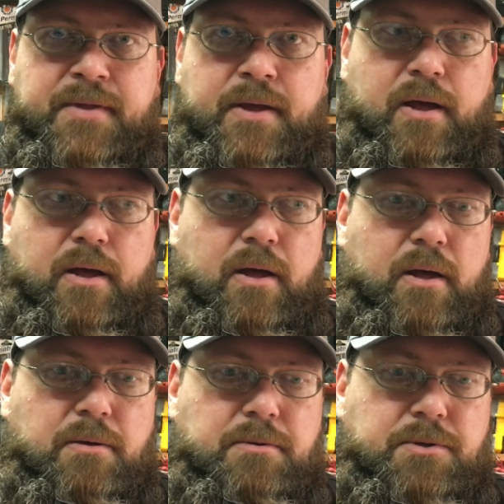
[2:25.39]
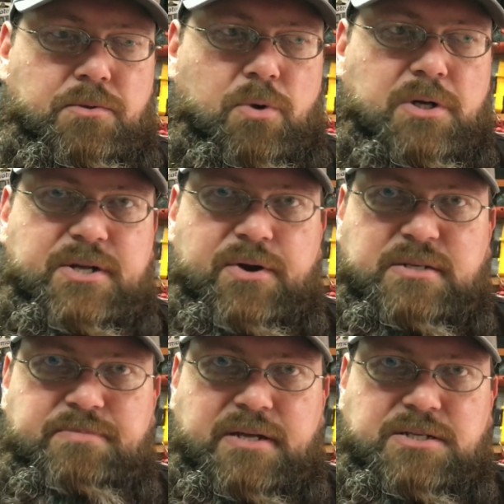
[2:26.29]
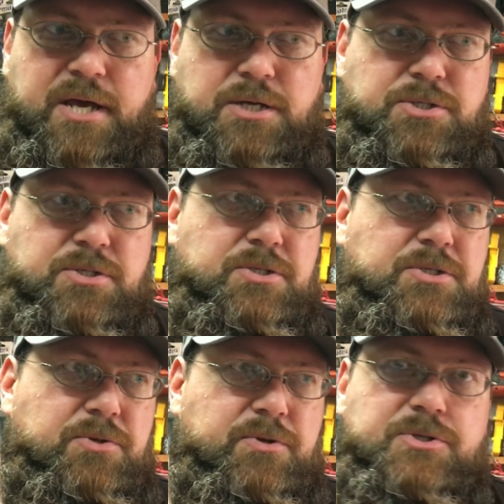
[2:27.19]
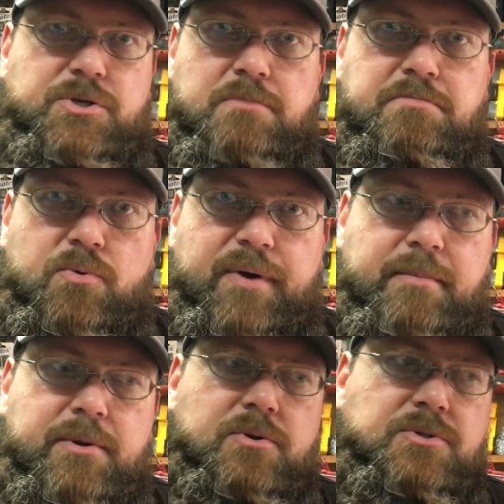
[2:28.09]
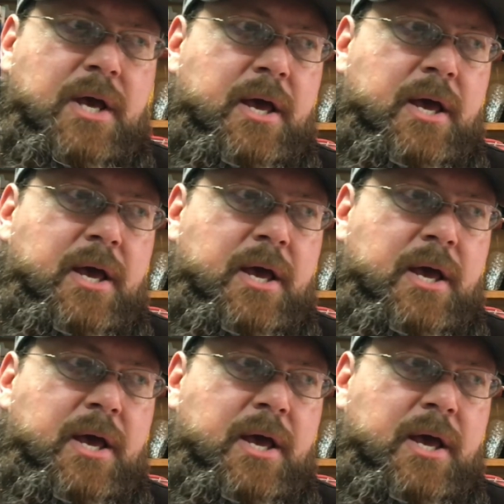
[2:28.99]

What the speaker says: what is their expectations. There are certain parameters.